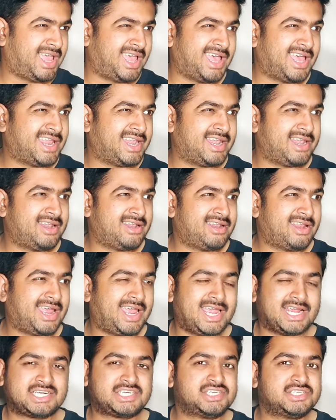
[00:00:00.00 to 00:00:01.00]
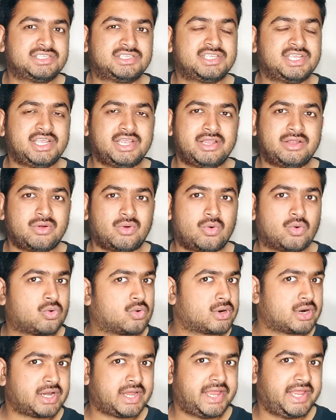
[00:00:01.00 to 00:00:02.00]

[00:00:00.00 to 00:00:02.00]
an action scene or